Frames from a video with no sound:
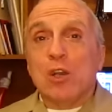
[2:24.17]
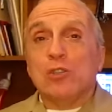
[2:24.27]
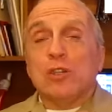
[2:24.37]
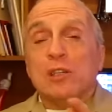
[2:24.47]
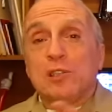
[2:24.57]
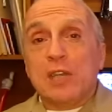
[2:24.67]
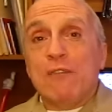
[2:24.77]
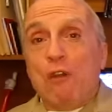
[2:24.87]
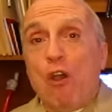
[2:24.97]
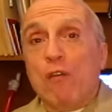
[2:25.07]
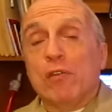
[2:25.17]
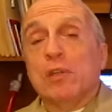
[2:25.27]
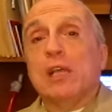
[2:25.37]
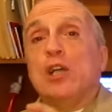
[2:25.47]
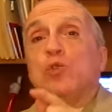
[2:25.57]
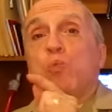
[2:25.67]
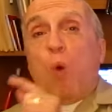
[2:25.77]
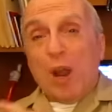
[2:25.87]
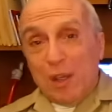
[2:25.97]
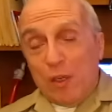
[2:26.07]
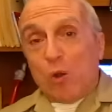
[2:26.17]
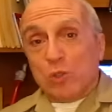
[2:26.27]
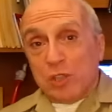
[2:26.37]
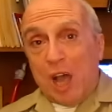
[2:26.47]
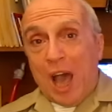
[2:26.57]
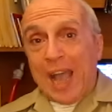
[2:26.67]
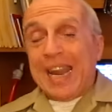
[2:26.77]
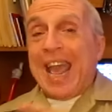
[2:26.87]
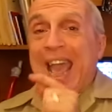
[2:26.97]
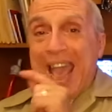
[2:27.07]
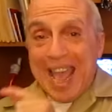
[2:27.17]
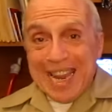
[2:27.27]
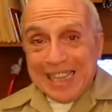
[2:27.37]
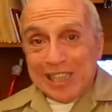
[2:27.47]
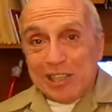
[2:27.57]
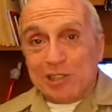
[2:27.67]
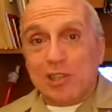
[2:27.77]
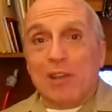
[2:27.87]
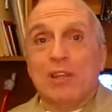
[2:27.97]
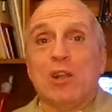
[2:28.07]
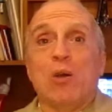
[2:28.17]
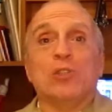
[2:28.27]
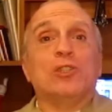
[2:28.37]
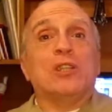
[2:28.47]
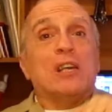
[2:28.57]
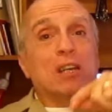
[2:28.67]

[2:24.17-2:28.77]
So the Steve Irwin is one of those nine heading to the Southern Ocean